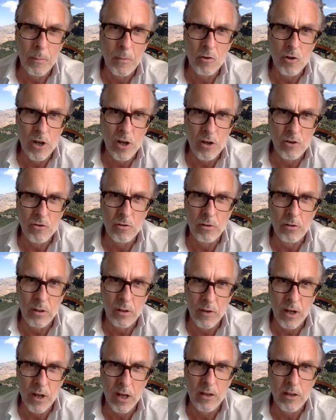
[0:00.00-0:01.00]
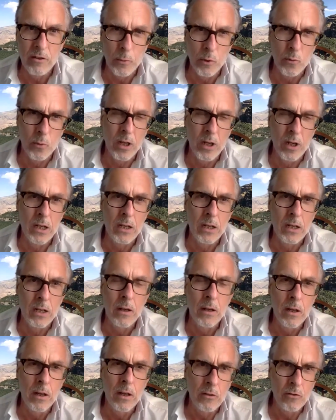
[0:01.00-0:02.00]
the traditional divides between
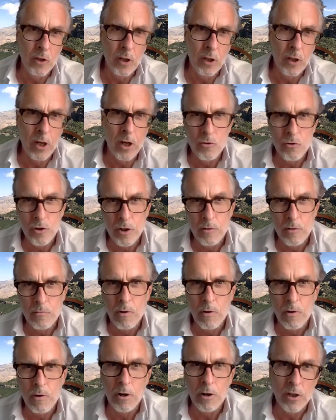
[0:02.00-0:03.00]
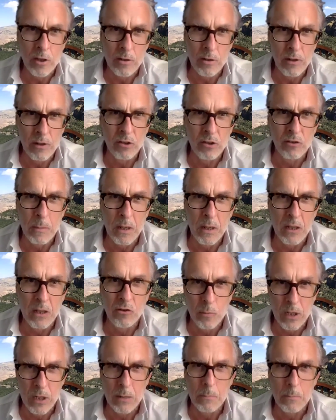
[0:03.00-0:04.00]
psychiatry, neurology, and the rest of medicine.
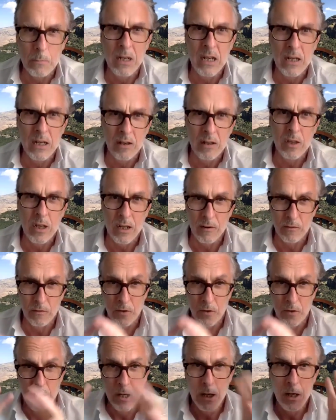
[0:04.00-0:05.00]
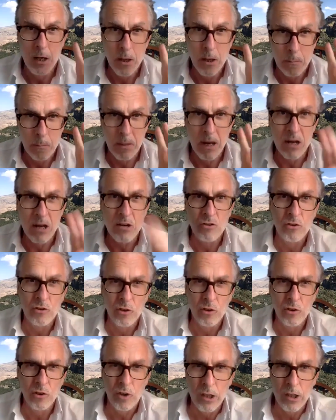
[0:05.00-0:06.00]
We can begin to think of patients
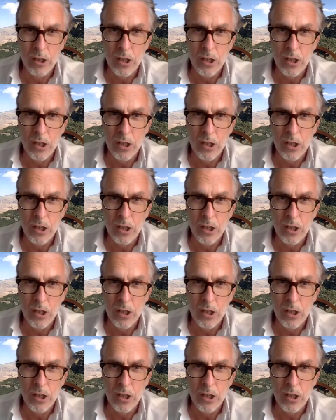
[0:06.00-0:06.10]
as,